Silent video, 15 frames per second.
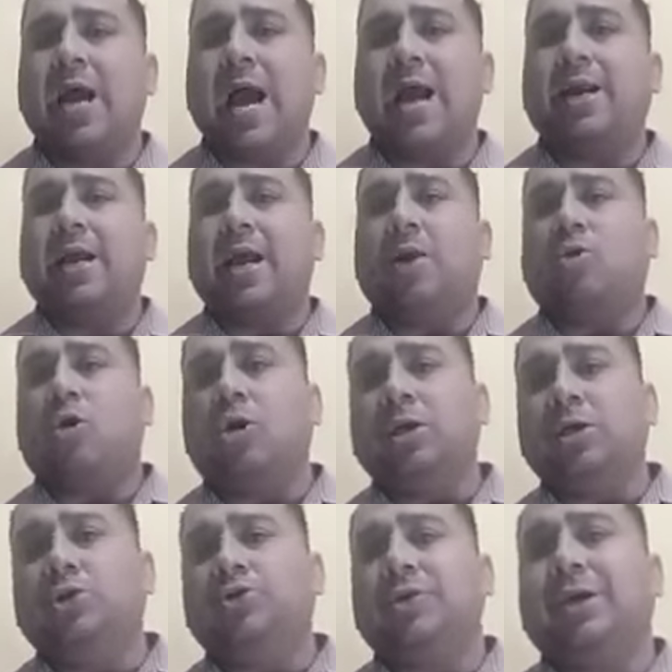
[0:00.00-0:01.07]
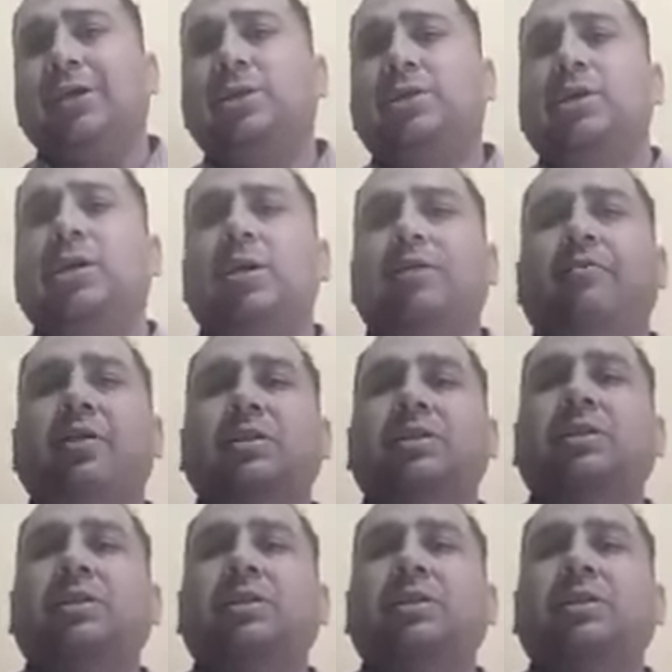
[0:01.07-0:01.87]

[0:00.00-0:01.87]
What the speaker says: and according to it, we'll